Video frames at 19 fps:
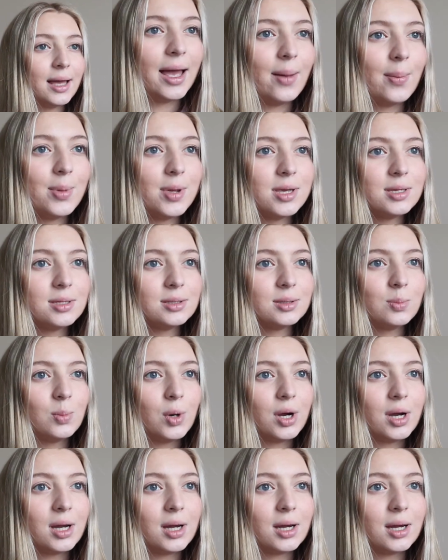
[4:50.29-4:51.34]
Happy
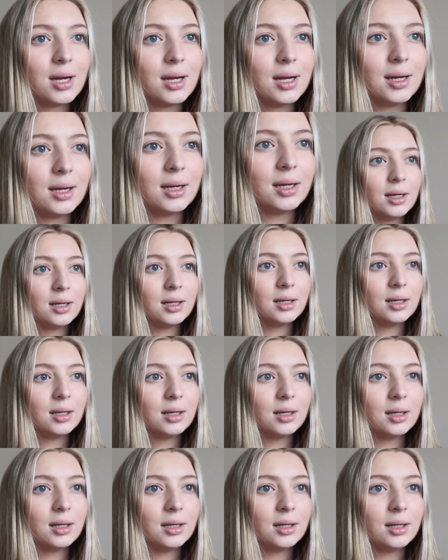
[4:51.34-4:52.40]
spring.
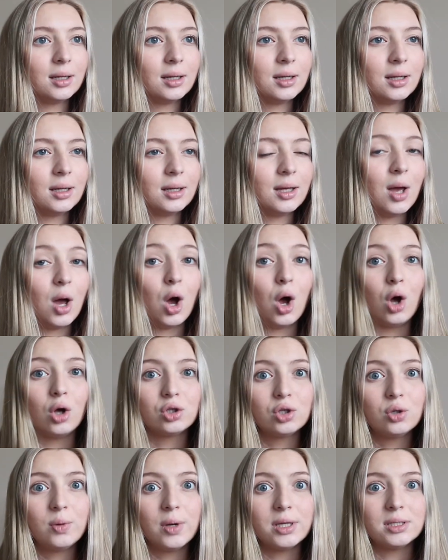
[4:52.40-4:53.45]

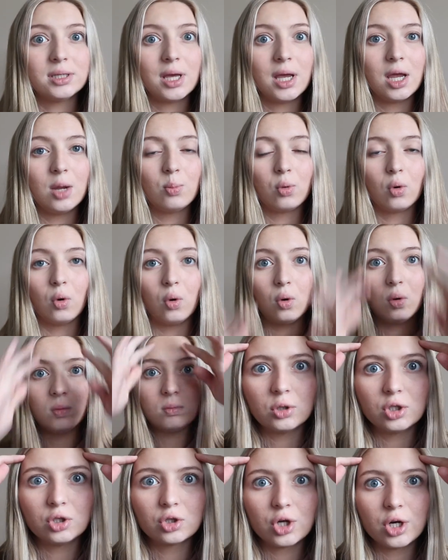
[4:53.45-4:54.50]
Also, it's April,
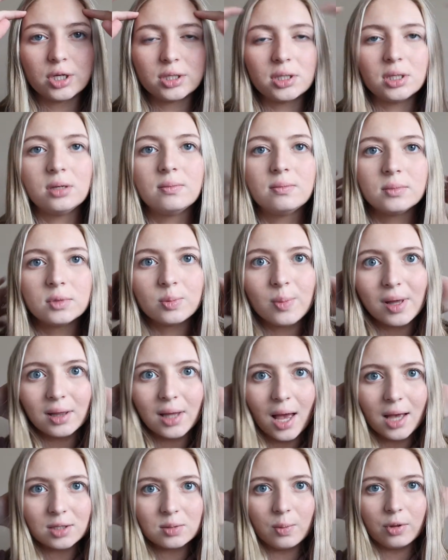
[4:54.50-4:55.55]
which is crazy. It's my
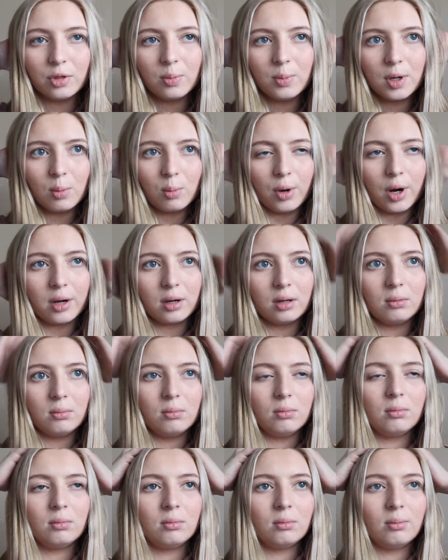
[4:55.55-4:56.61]
last month being pregnant.
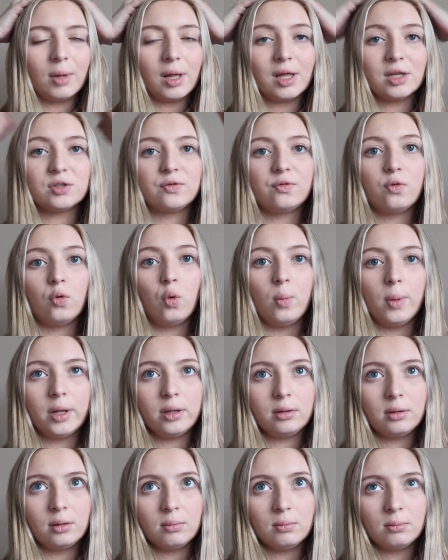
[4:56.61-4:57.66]
My last full
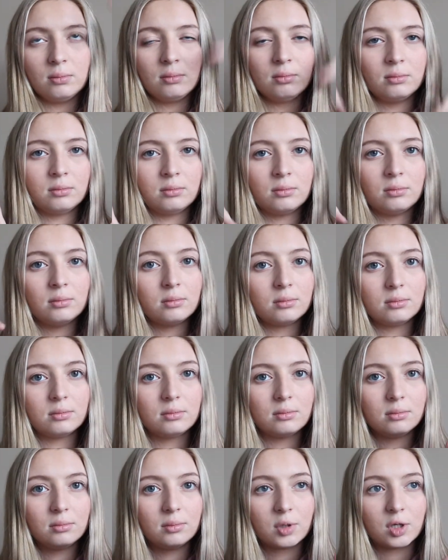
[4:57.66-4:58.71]
month,
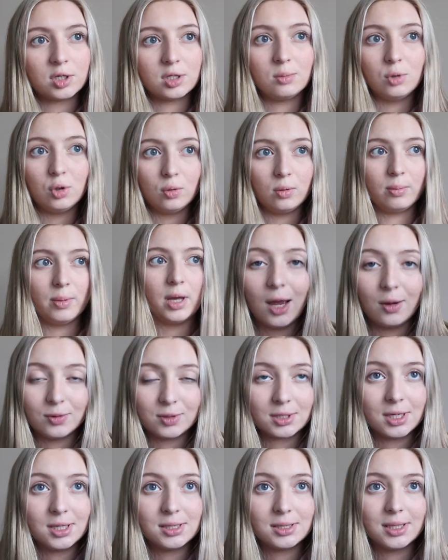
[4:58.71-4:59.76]
because I'm doing May. I
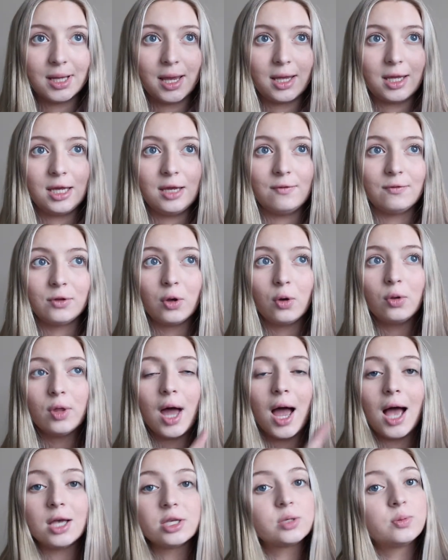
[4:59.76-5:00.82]
was gonna say, even though the
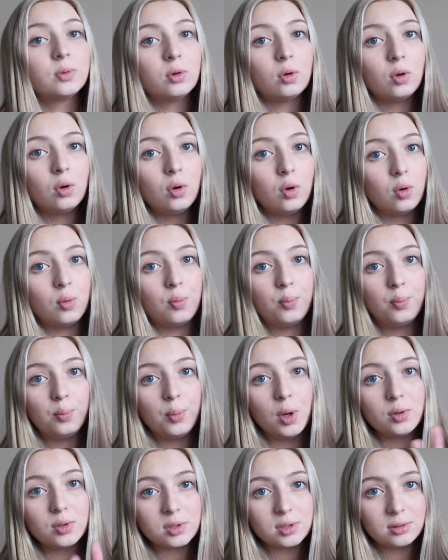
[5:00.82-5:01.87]
hospital
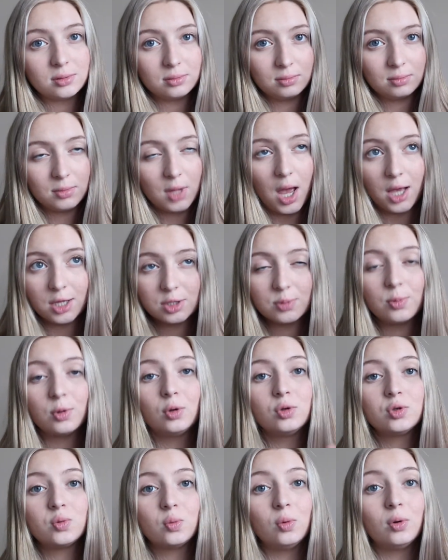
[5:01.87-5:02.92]
most
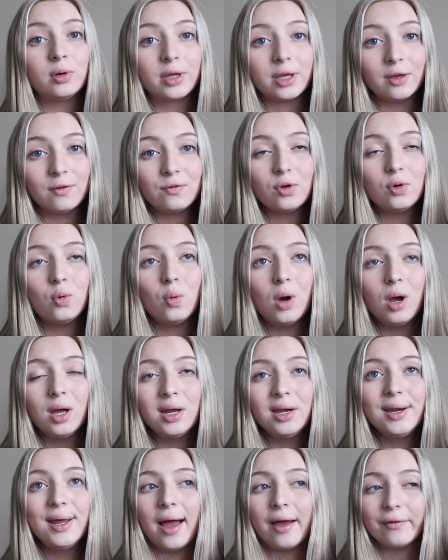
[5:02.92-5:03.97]
hospitals will give you
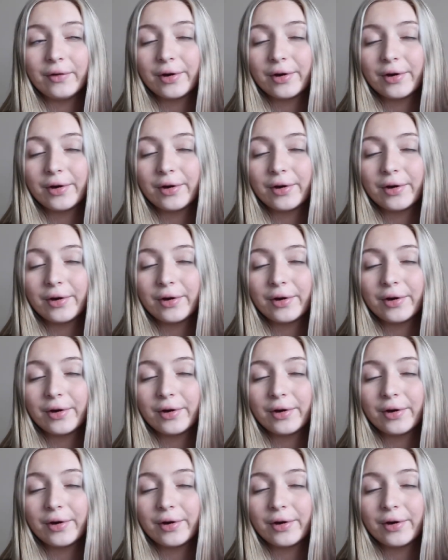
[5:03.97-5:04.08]
one. I